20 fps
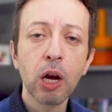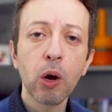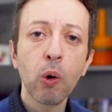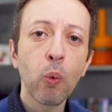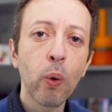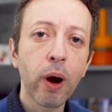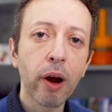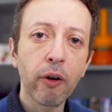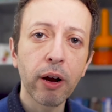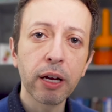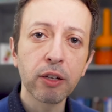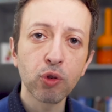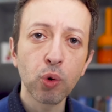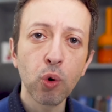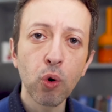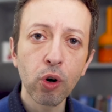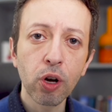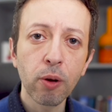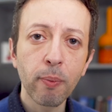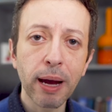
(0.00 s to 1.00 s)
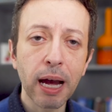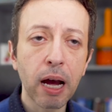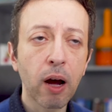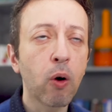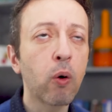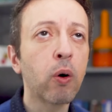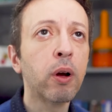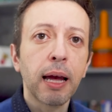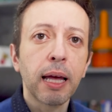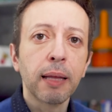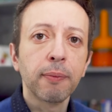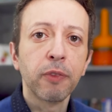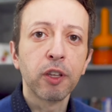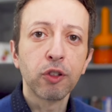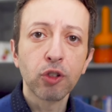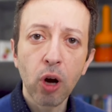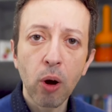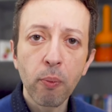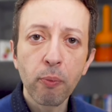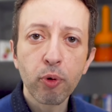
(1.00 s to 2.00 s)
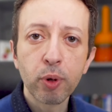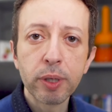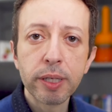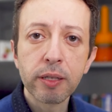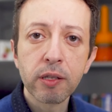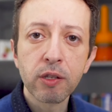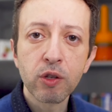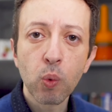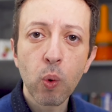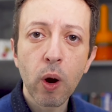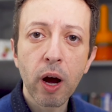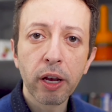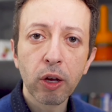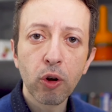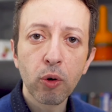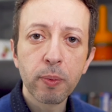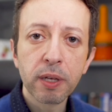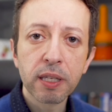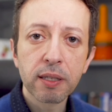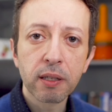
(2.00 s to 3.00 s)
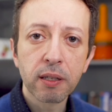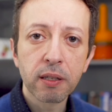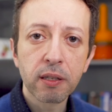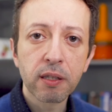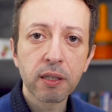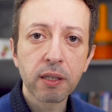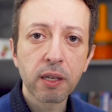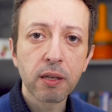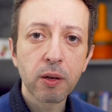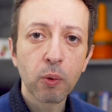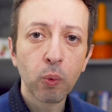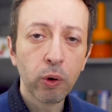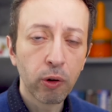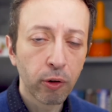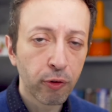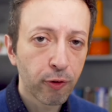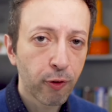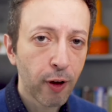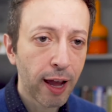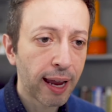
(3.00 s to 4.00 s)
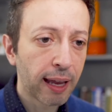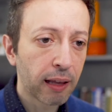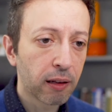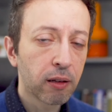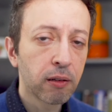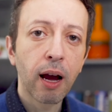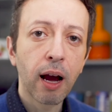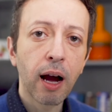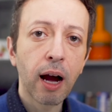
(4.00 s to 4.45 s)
where I talk about the top reasons why your business will fail,